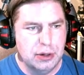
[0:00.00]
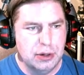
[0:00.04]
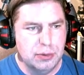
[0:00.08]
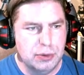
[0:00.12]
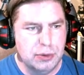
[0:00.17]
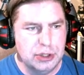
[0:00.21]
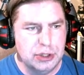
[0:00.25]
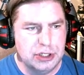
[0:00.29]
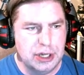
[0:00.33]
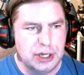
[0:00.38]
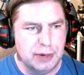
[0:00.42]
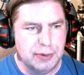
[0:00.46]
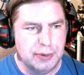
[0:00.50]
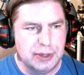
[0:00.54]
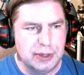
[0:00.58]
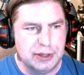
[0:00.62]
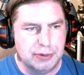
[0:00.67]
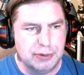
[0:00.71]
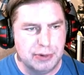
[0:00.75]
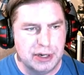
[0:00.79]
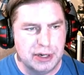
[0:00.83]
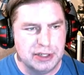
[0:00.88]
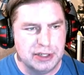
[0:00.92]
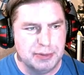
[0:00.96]
which I want the
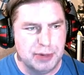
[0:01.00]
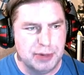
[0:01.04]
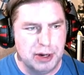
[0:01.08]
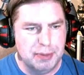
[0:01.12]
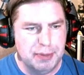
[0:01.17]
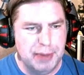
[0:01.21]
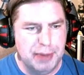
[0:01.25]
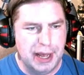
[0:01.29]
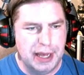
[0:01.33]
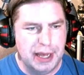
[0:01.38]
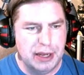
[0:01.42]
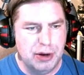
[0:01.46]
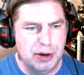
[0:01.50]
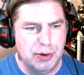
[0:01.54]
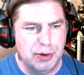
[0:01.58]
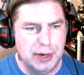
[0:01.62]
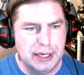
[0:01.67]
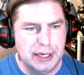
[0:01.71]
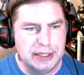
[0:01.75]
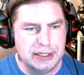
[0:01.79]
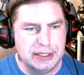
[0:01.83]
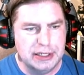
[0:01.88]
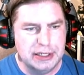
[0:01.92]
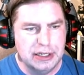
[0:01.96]
Raspberry Pi
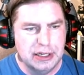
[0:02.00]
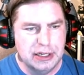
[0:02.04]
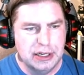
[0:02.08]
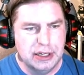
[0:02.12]
OS.